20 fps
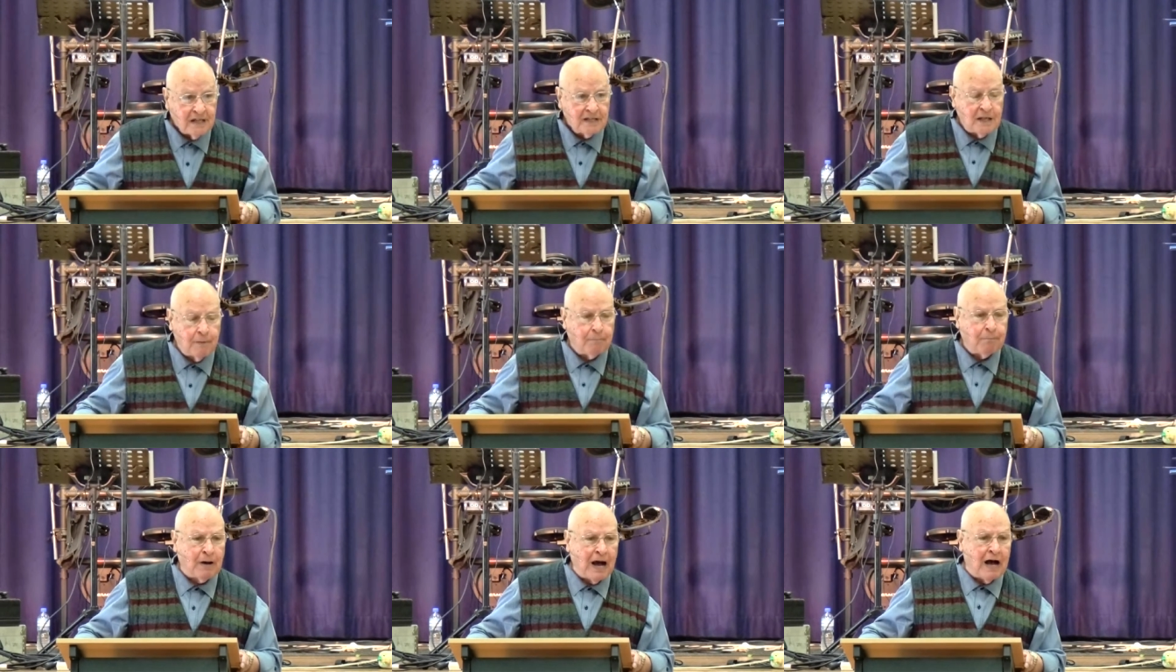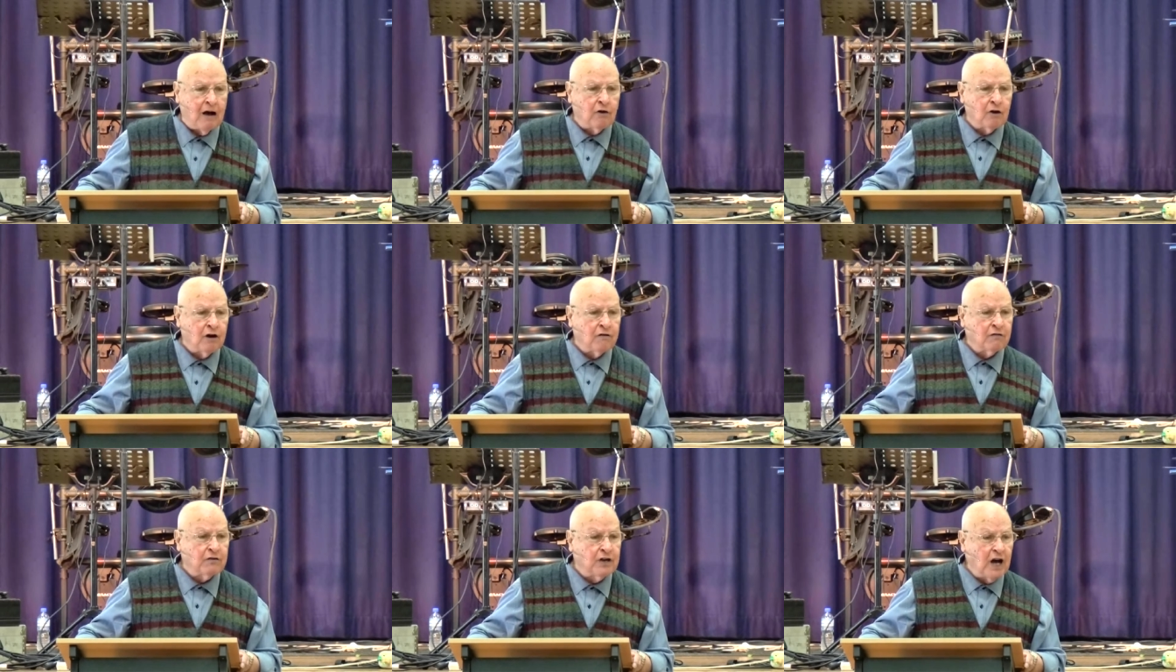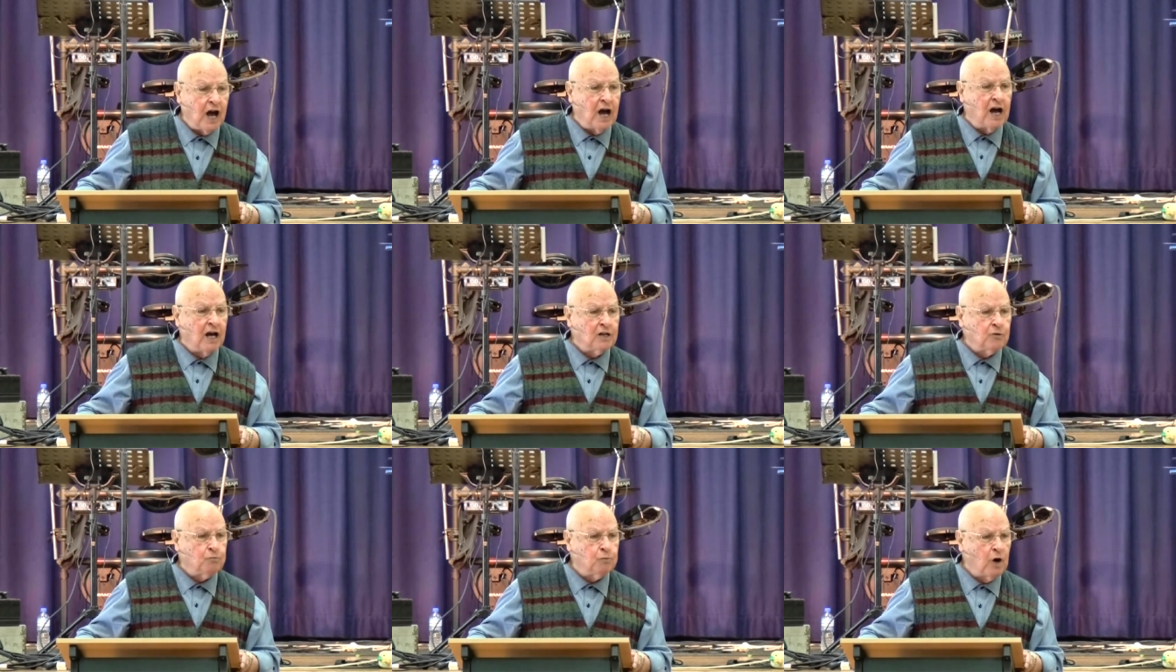The power of
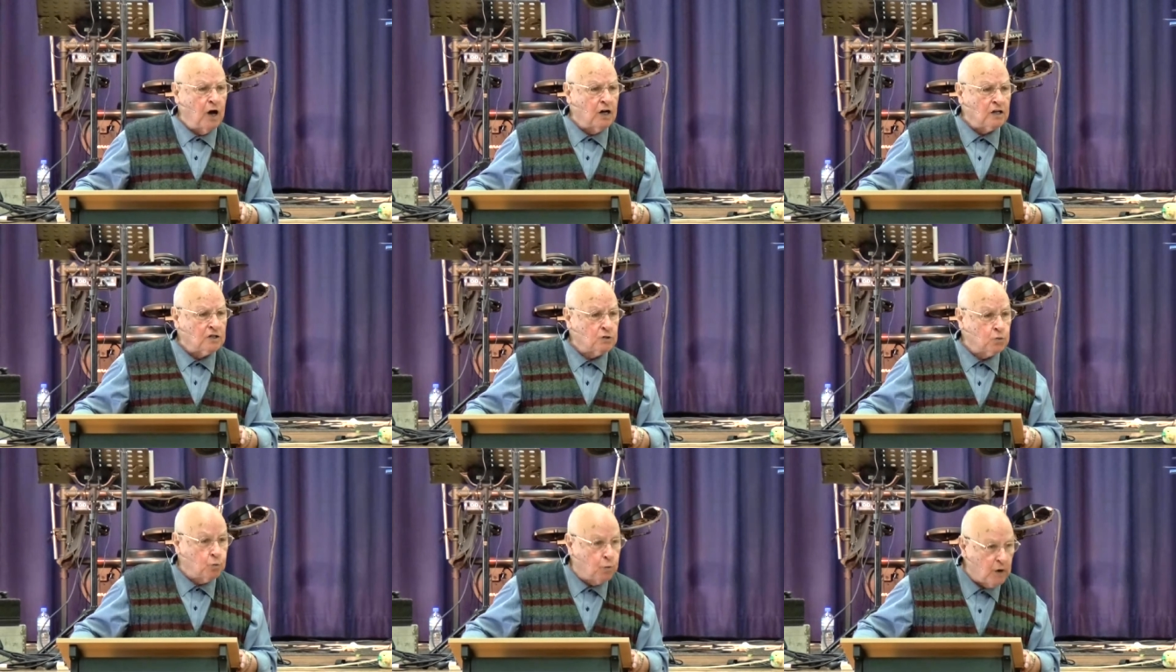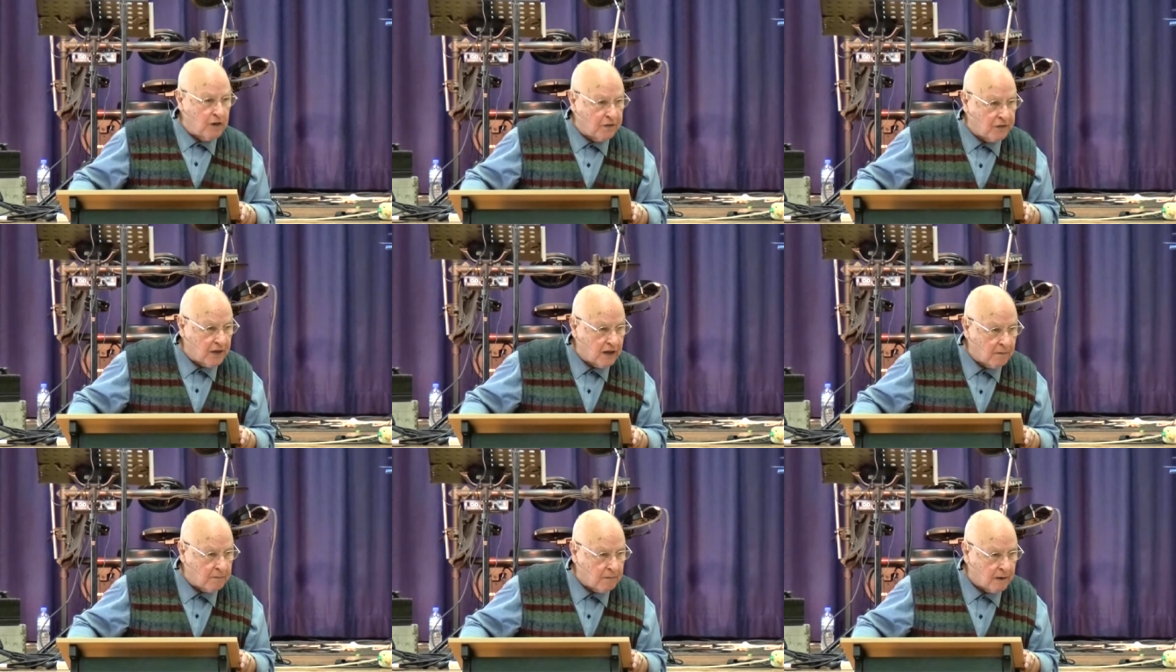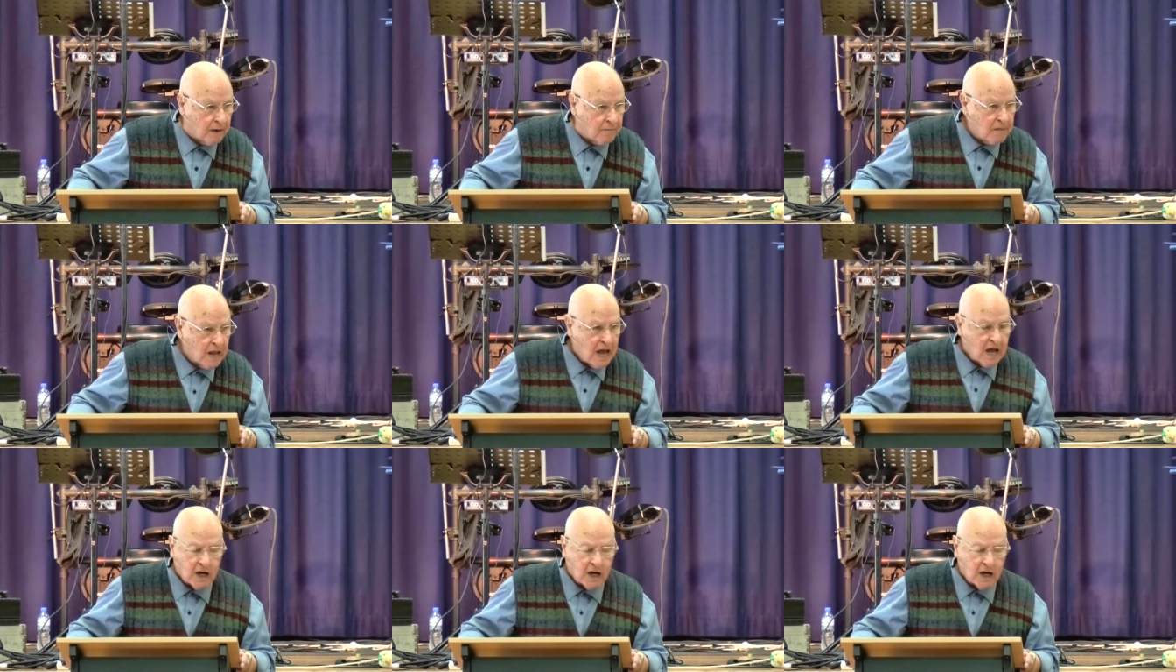God was with them.